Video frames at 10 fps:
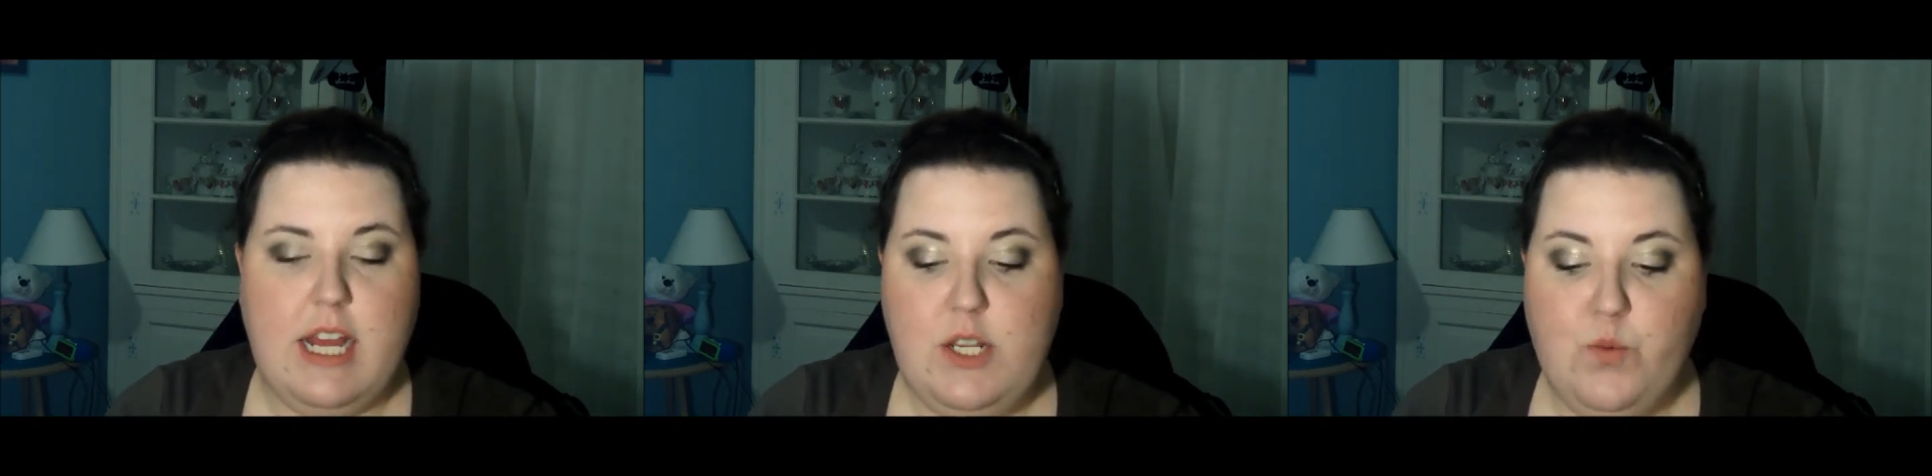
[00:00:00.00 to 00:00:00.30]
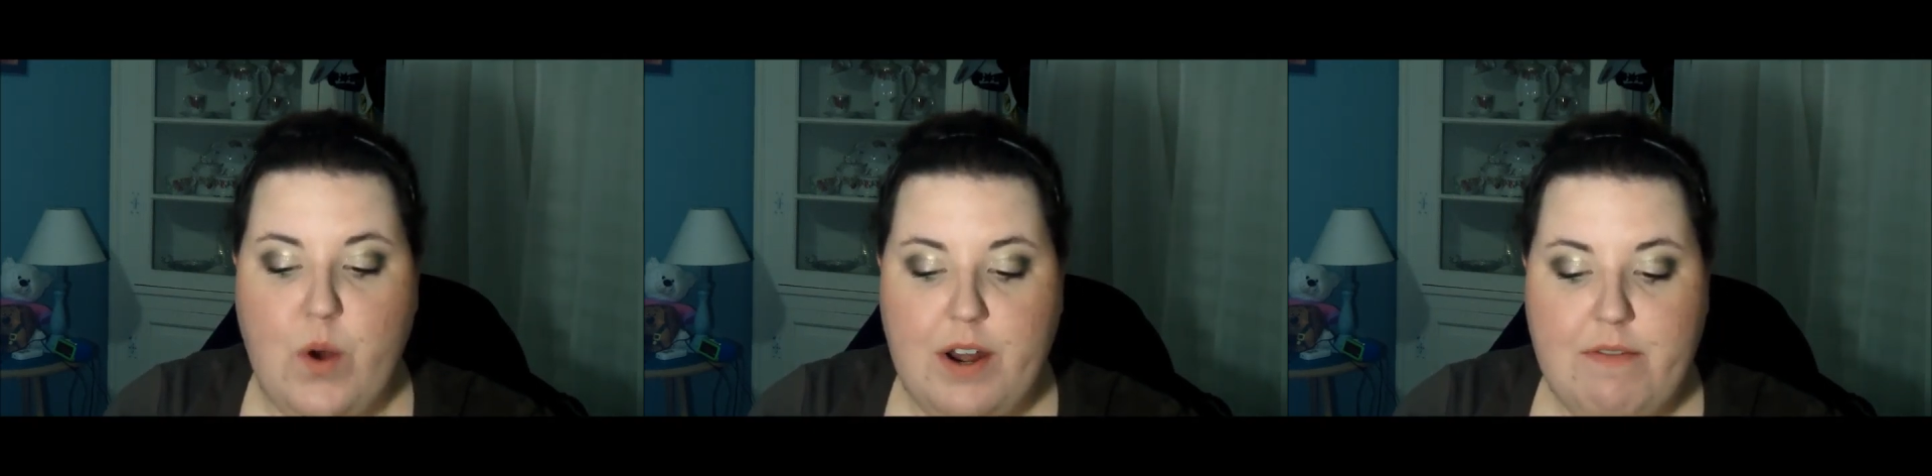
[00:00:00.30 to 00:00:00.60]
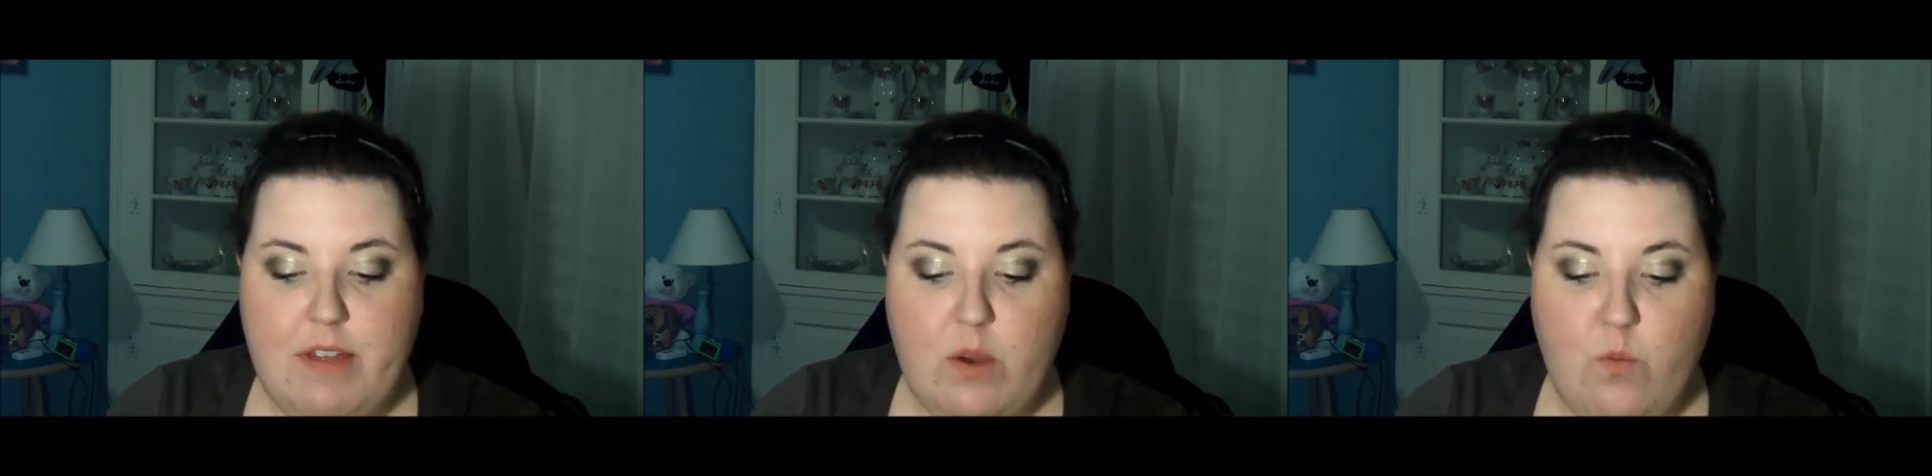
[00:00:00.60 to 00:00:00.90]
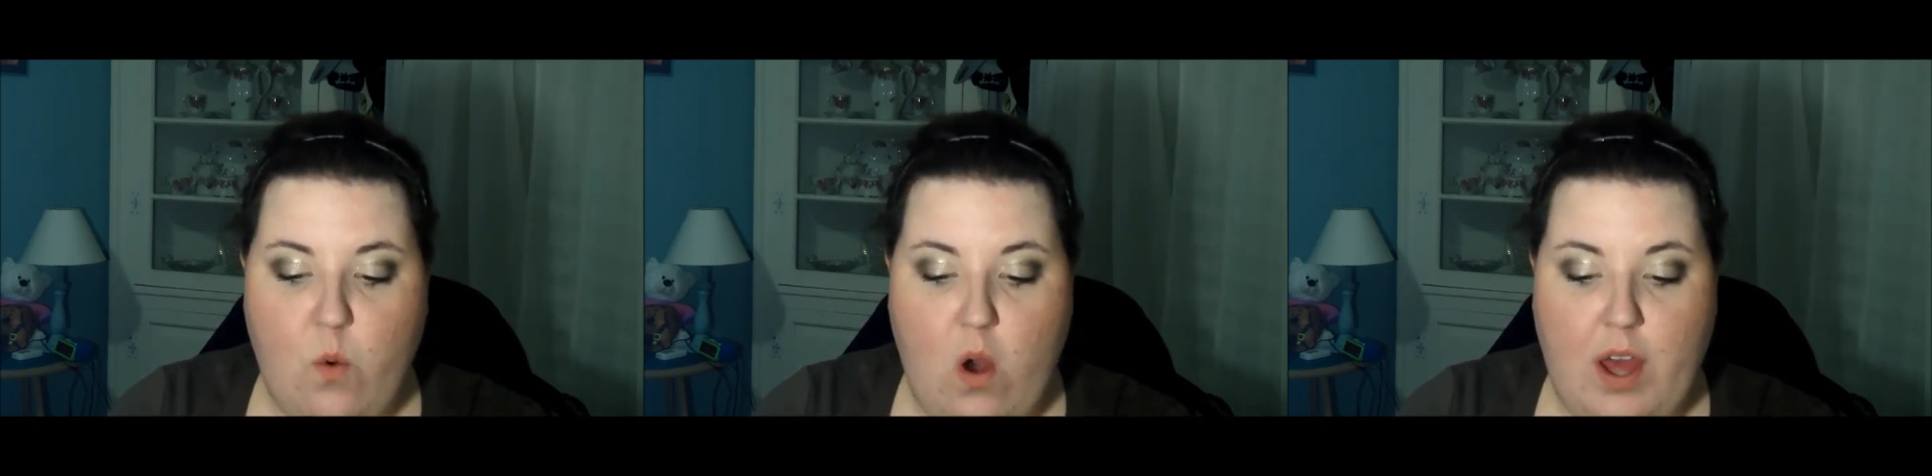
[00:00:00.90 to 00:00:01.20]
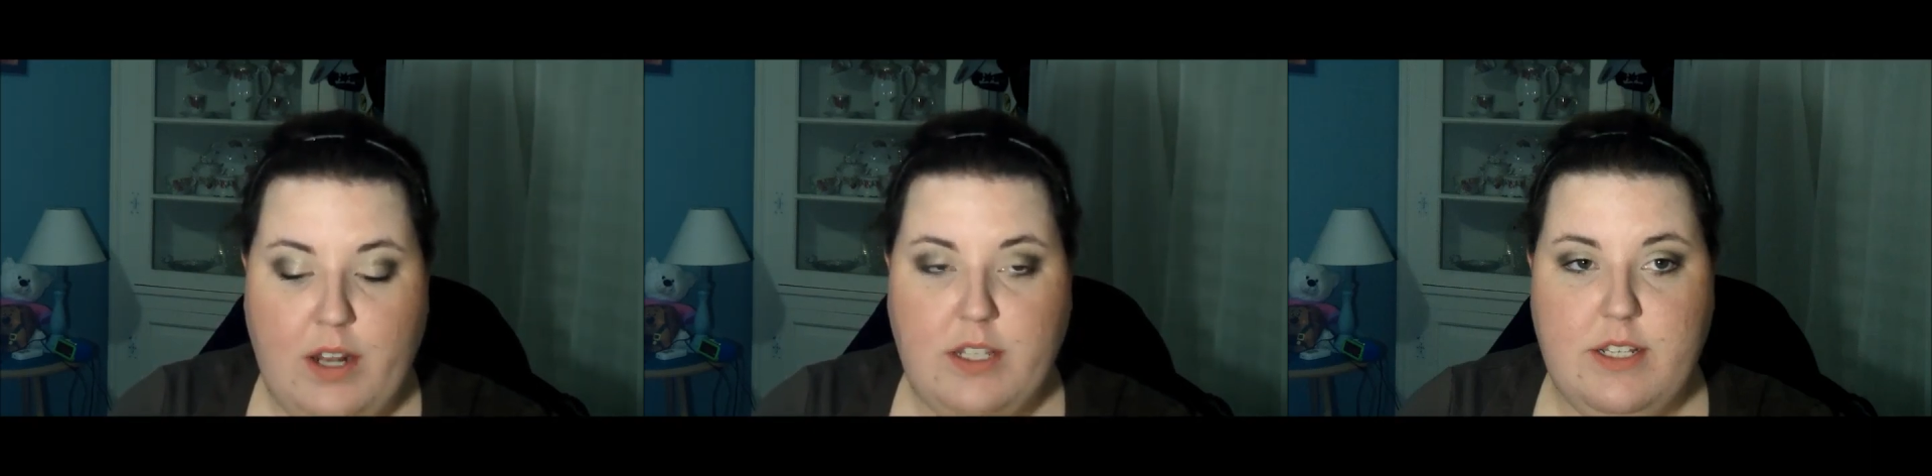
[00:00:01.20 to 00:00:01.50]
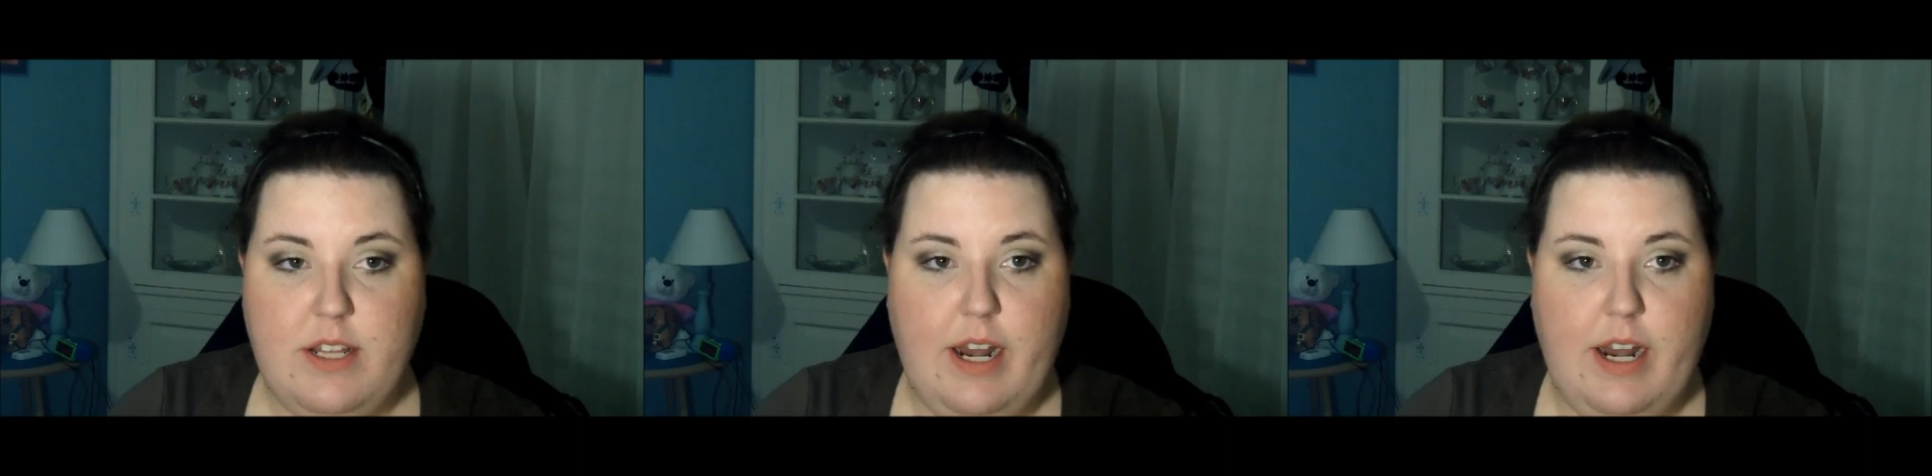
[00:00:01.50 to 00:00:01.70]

It's one of the ones